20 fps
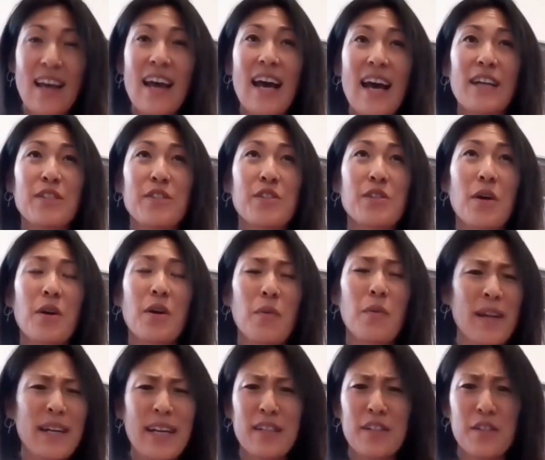And so I
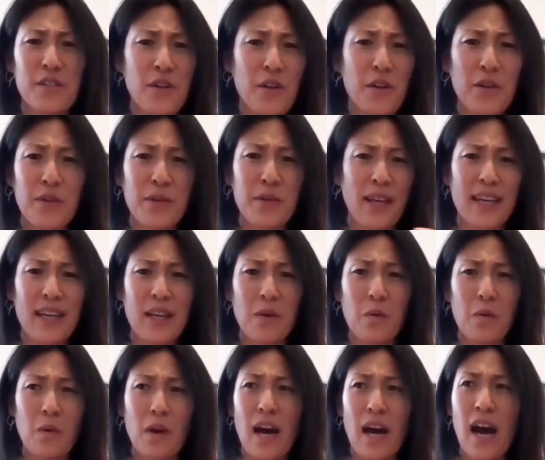want to get to know you, like
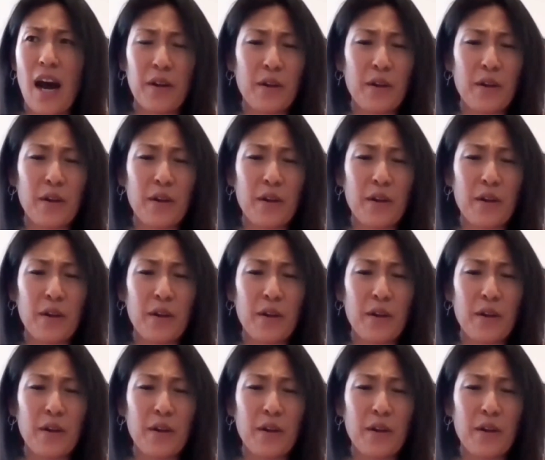how